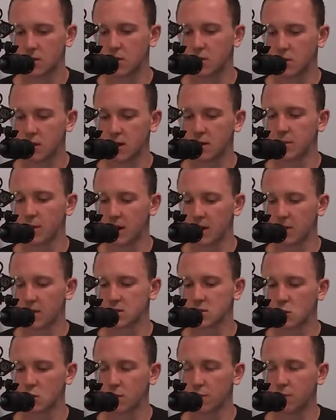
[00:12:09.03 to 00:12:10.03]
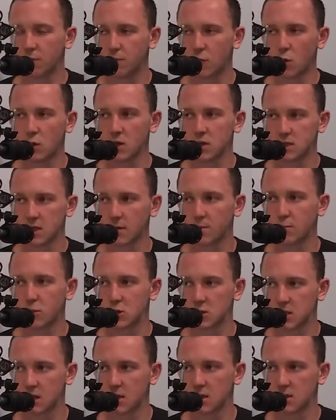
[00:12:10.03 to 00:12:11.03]
think about it. That's only
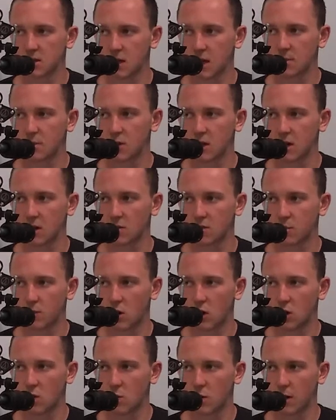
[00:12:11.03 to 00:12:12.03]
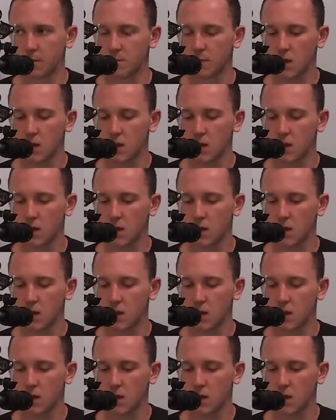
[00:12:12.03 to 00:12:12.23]
47% of the top line is from hardware.